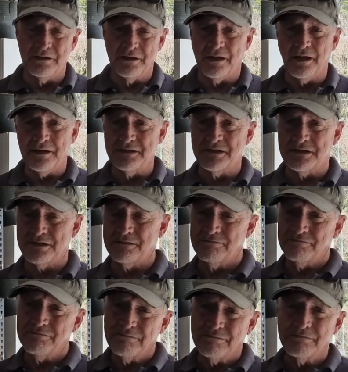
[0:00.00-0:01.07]
in case
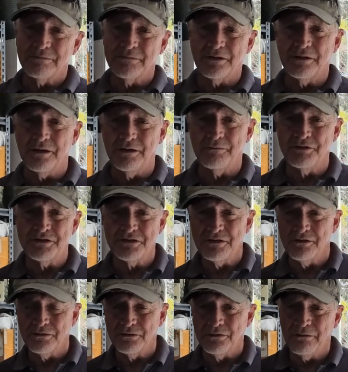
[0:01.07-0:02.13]
to keep this
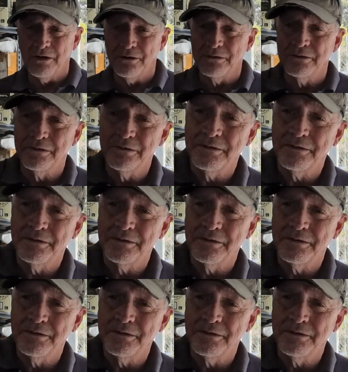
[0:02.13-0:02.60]
thing on the road.